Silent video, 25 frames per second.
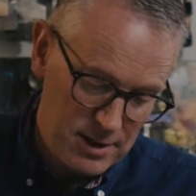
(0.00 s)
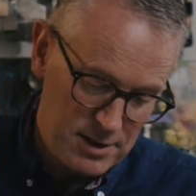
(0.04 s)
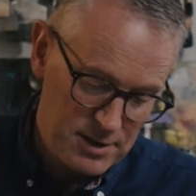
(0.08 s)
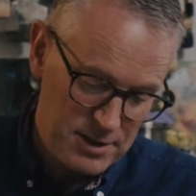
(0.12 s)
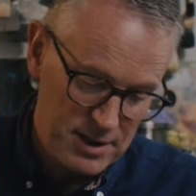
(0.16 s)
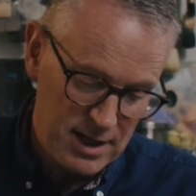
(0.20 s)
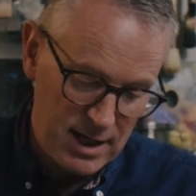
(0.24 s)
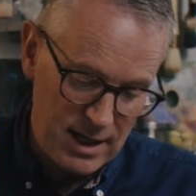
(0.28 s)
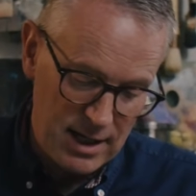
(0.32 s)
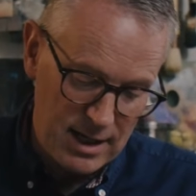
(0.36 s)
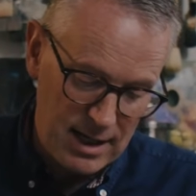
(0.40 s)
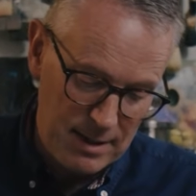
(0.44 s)
the
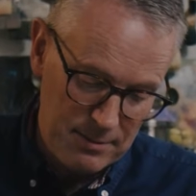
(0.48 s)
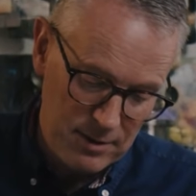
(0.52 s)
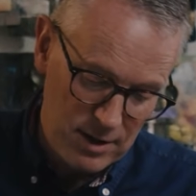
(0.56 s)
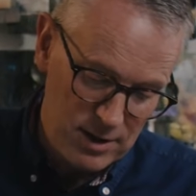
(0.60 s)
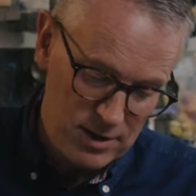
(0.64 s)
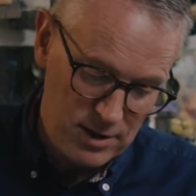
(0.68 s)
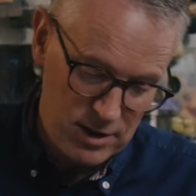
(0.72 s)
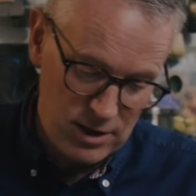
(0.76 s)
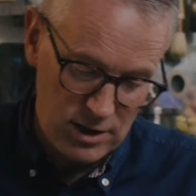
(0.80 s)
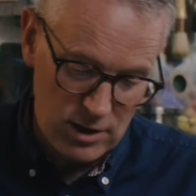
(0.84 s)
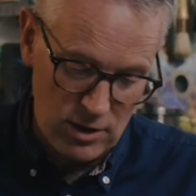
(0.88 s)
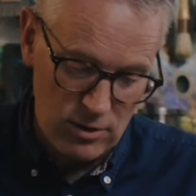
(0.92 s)
sink I'm
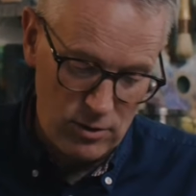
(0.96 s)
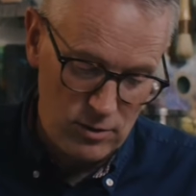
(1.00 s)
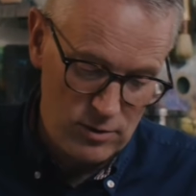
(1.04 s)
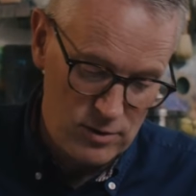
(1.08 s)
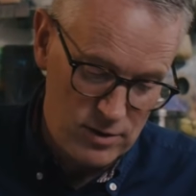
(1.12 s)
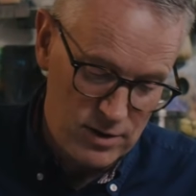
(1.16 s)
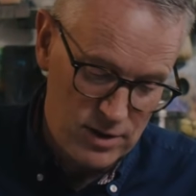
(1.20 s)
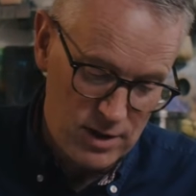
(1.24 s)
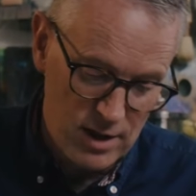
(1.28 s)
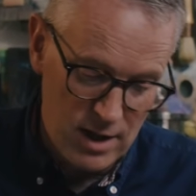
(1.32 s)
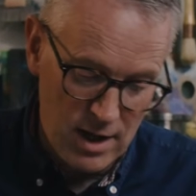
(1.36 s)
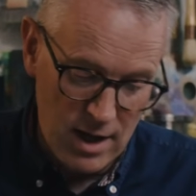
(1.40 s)
going to
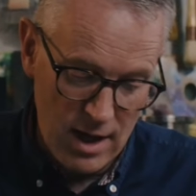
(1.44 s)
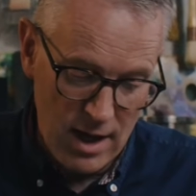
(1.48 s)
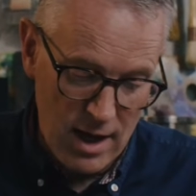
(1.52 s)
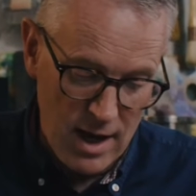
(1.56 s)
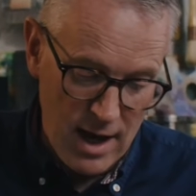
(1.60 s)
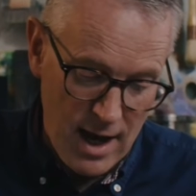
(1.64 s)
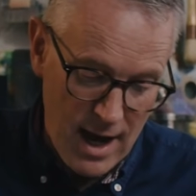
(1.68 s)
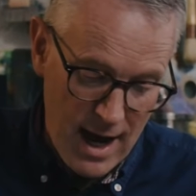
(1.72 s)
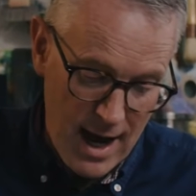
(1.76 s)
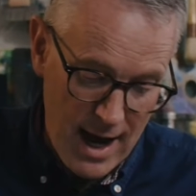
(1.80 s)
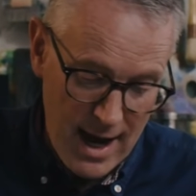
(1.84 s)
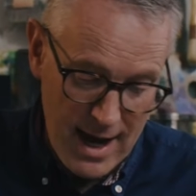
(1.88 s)

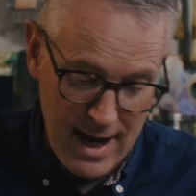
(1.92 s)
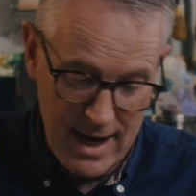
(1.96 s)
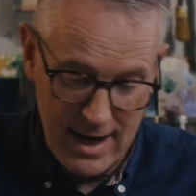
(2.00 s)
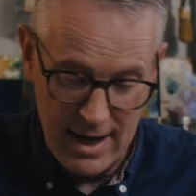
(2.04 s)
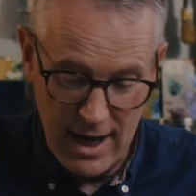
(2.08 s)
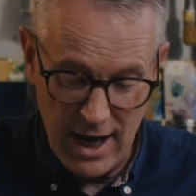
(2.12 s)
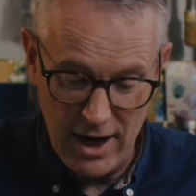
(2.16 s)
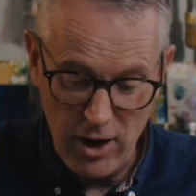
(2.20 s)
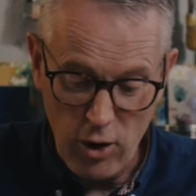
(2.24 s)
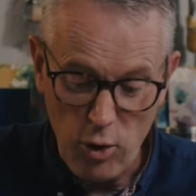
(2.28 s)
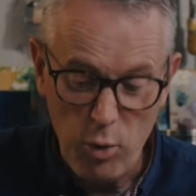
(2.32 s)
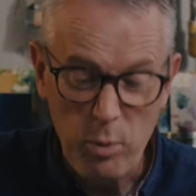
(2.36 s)
use
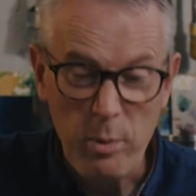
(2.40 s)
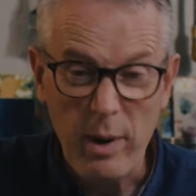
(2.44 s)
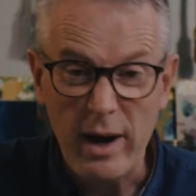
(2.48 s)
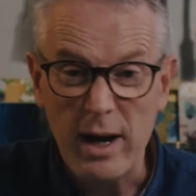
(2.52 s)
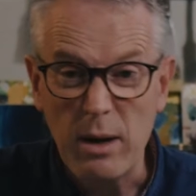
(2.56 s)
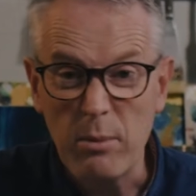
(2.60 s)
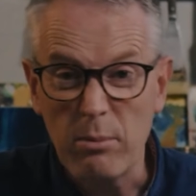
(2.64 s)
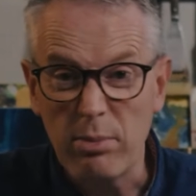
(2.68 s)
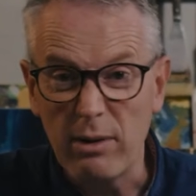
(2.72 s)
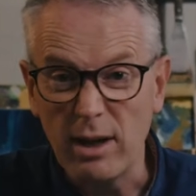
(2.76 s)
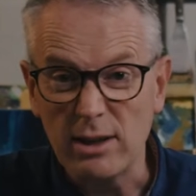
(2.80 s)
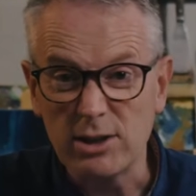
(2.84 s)
an old
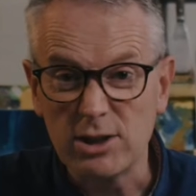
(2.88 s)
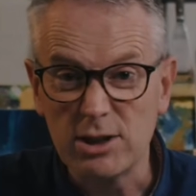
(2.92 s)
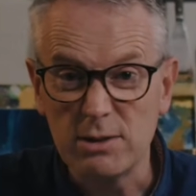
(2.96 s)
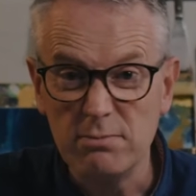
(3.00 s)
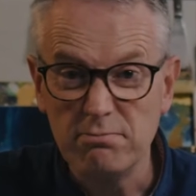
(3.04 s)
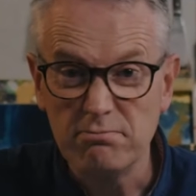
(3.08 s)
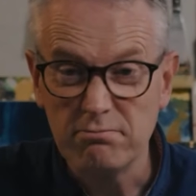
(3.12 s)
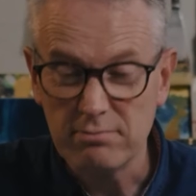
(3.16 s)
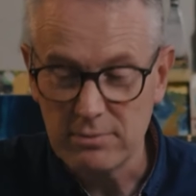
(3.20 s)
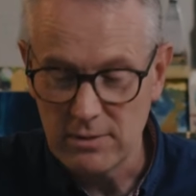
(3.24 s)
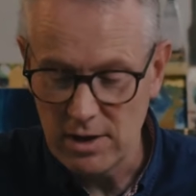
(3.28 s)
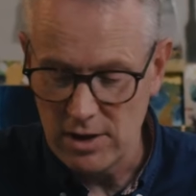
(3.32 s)
paintbrush
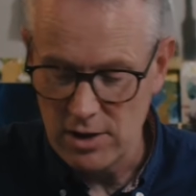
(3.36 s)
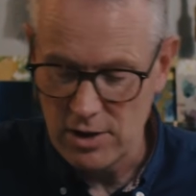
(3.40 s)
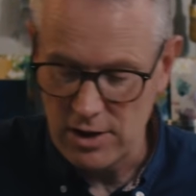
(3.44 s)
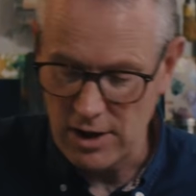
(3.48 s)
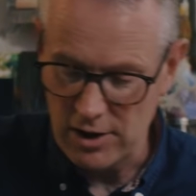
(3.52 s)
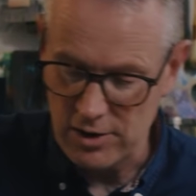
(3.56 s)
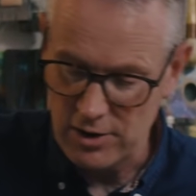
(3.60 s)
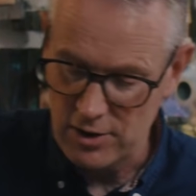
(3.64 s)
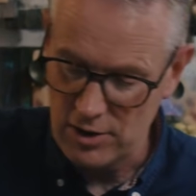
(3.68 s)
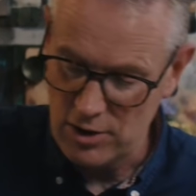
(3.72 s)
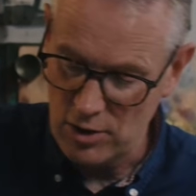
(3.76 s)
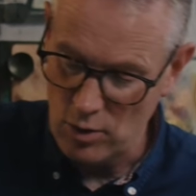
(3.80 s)

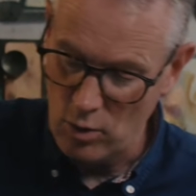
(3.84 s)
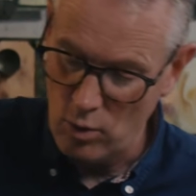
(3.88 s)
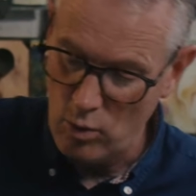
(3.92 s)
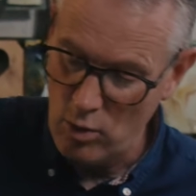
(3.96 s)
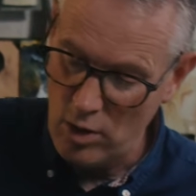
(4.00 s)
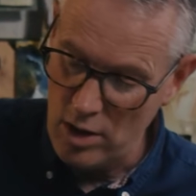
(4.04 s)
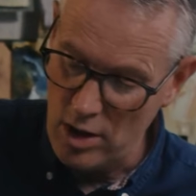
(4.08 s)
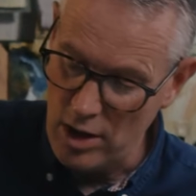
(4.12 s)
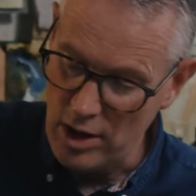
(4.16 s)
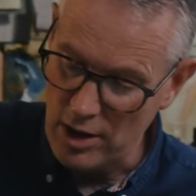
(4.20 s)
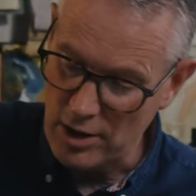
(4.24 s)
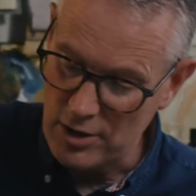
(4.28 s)
just to
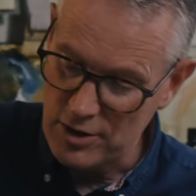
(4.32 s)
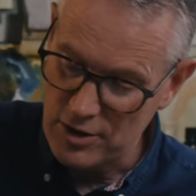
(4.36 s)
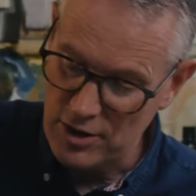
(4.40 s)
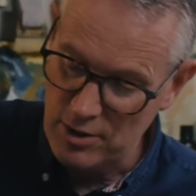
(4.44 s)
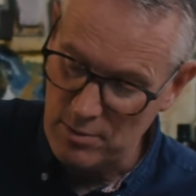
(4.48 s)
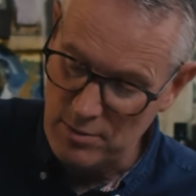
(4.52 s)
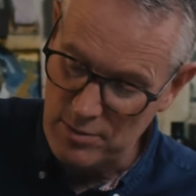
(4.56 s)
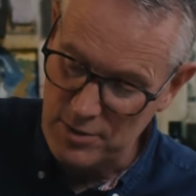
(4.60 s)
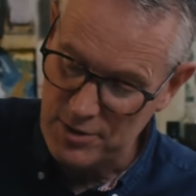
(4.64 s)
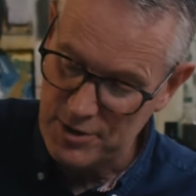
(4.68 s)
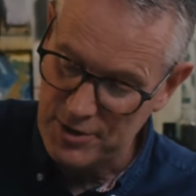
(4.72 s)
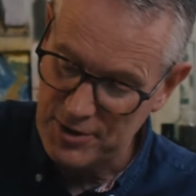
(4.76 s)
work
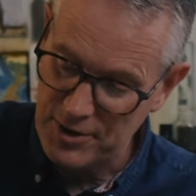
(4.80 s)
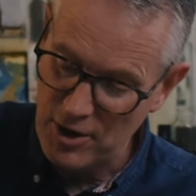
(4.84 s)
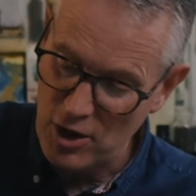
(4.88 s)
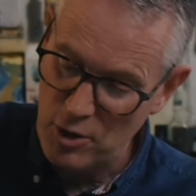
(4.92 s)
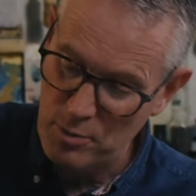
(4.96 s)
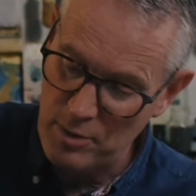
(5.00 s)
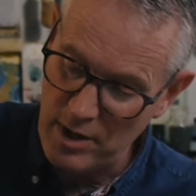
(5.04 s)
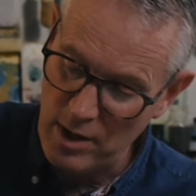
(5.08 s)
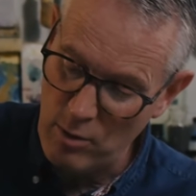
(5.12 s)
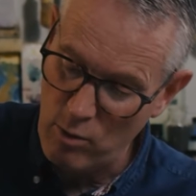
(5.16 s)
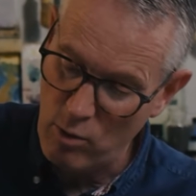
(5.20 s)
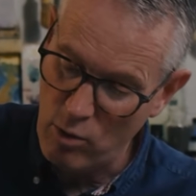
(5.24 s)
some
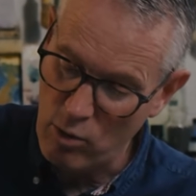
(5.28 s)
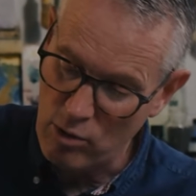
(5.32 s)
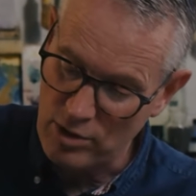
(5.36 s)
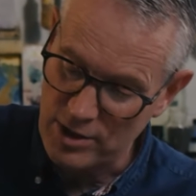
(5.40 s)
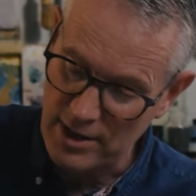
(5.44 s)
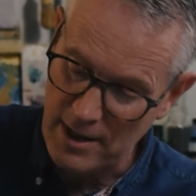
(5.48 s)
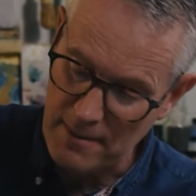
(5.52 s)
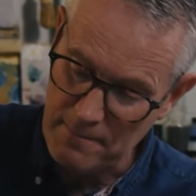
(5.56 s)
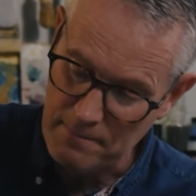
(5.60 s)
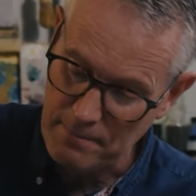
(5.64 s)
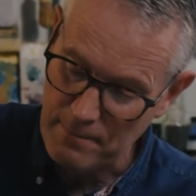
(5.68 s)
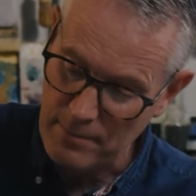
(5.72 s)
soapy
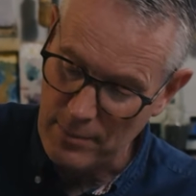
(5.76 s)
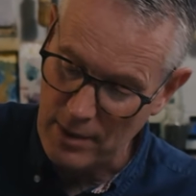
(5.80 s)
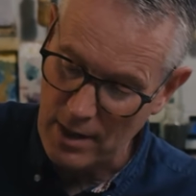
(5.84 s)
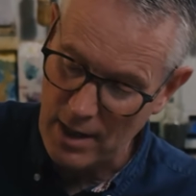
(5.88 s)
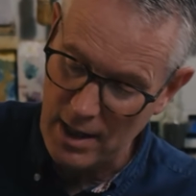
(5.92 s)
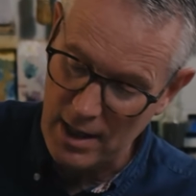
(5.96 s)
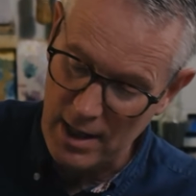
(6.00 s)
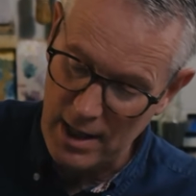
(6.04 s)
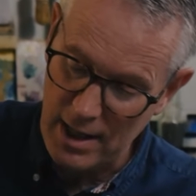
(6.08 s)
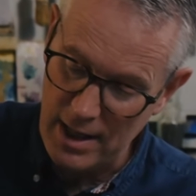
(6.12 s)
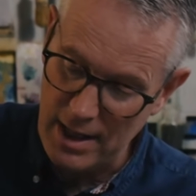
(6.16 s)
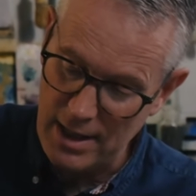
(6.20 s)
water
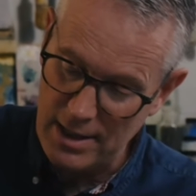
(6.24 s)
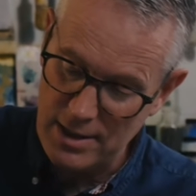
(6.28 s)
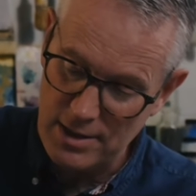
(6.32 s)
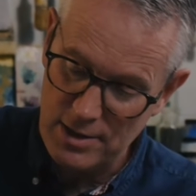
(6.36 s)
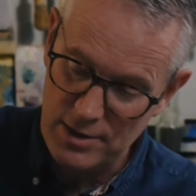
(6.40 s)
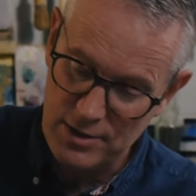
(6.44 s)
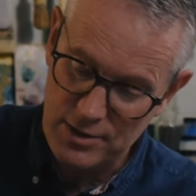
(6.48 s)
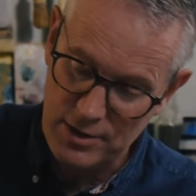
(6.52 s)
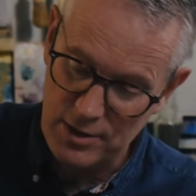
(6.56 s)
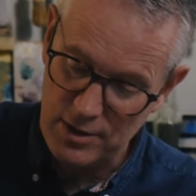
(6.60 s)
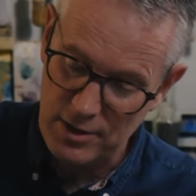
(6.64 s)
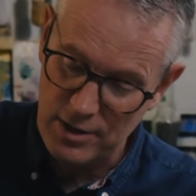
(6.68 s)

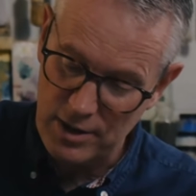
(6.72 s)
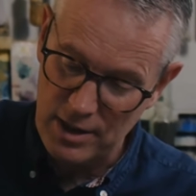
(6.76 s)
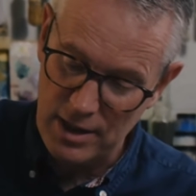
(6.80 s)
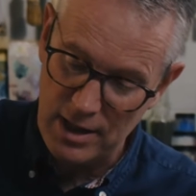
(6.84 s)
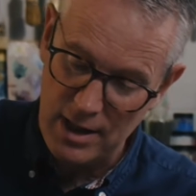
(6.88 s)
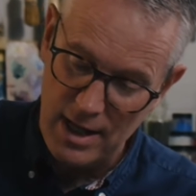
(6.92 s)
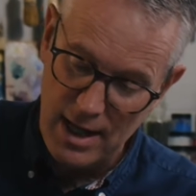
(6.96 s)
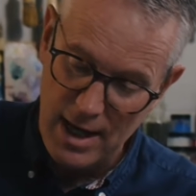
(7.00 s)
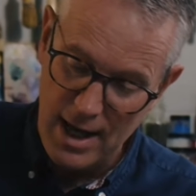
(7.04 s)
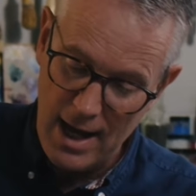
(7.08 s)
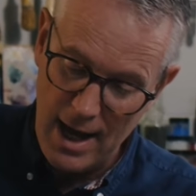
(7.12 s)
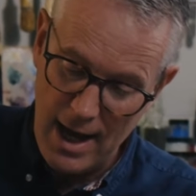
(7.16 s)
into
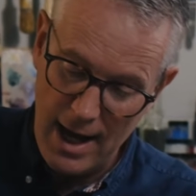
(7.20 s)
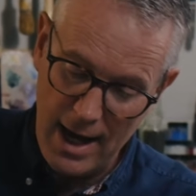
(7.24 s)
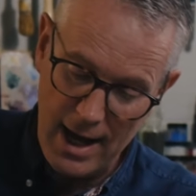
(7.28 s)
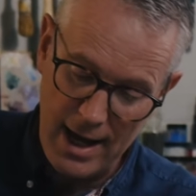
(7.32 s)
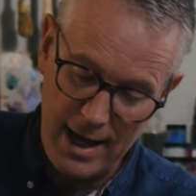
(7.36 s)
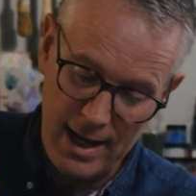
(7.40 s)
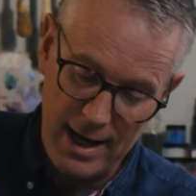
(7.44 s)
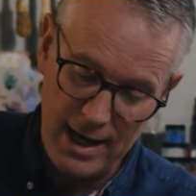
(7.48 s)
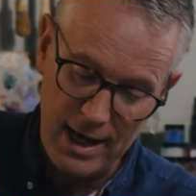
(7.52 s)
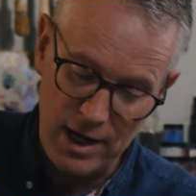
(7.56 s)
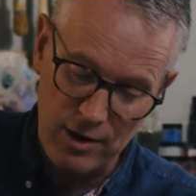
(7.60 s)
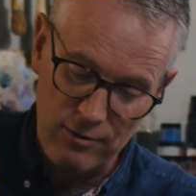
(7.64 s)
the
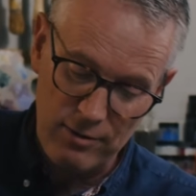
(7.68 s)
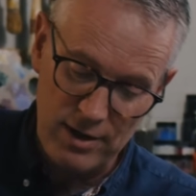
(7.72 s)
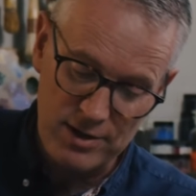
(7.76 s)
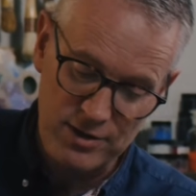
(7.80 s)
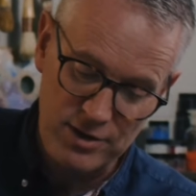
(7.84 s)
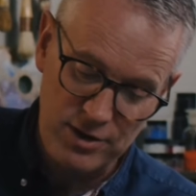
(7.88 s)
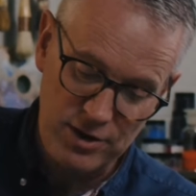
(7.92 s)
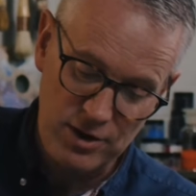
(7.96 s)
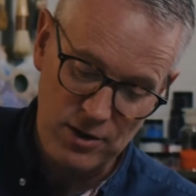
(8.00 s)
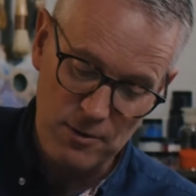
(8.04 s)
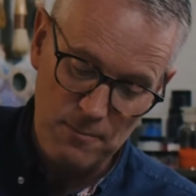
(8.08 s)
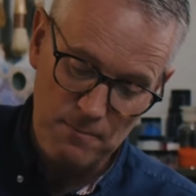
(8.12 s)
ink
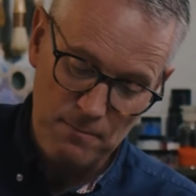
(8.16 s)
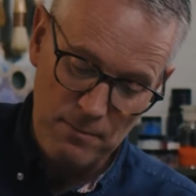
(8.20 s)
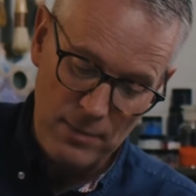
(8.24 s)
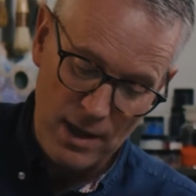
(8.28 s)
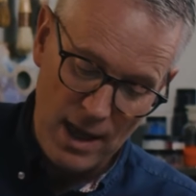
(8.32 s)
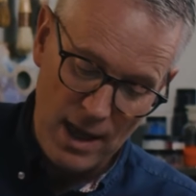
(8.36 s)
residue,